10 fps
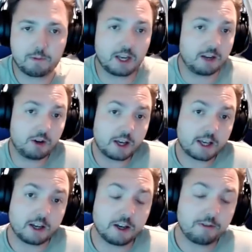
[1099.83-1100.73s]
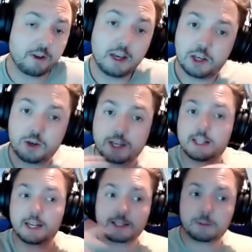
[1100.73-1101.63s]
And if you like it enough, you can
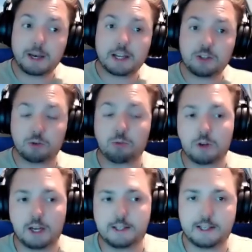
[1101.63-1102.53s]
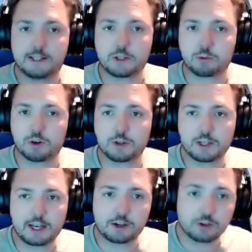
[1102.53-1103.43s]
then expand your DCS World
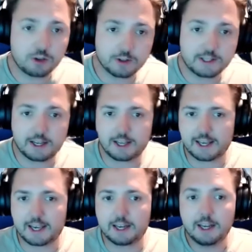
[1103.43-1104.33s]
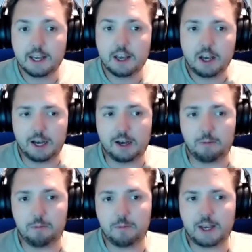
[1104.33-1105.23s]
add-on content again,
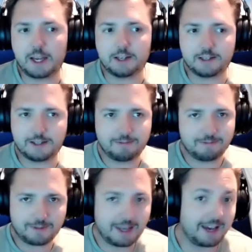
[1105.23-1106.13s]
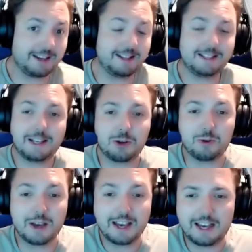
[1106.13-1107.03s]
and yeah,
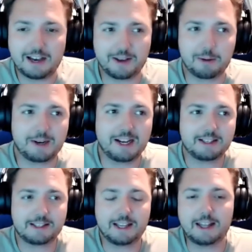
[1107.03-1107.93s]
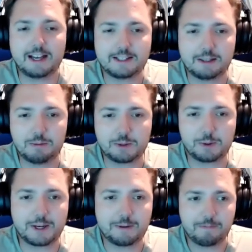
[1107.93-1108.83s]
continue having a blast in that sim as well.